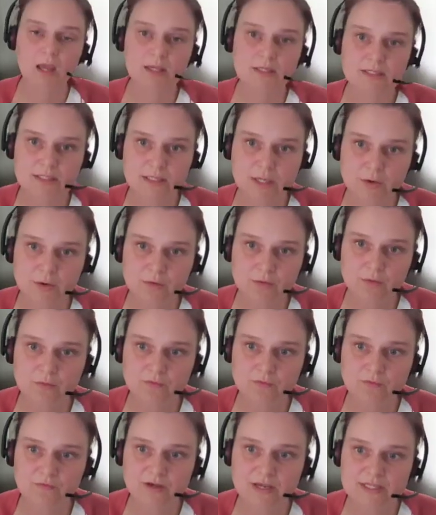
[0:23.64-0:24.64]
So
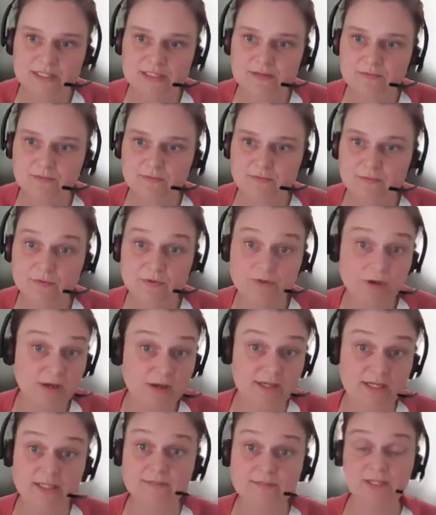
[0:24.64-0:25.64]
first, and
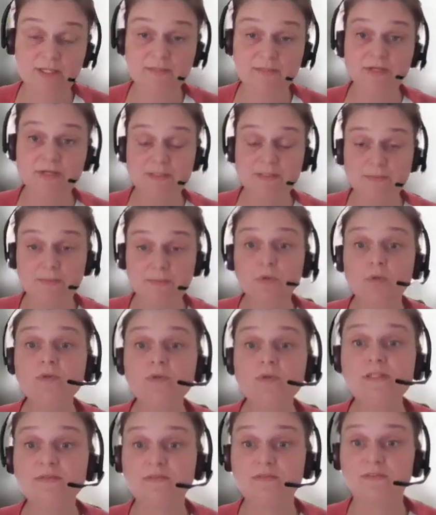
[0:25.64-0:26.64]
I suppose the most
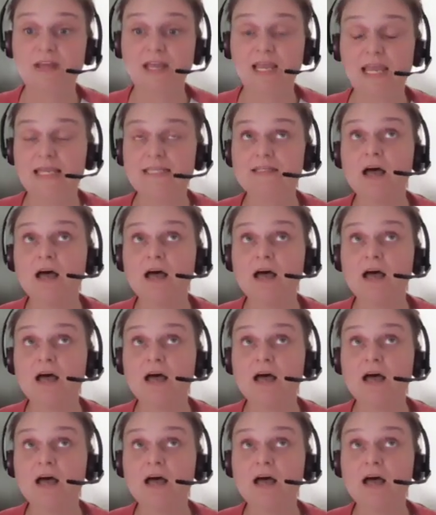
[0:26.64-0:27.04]
important thing is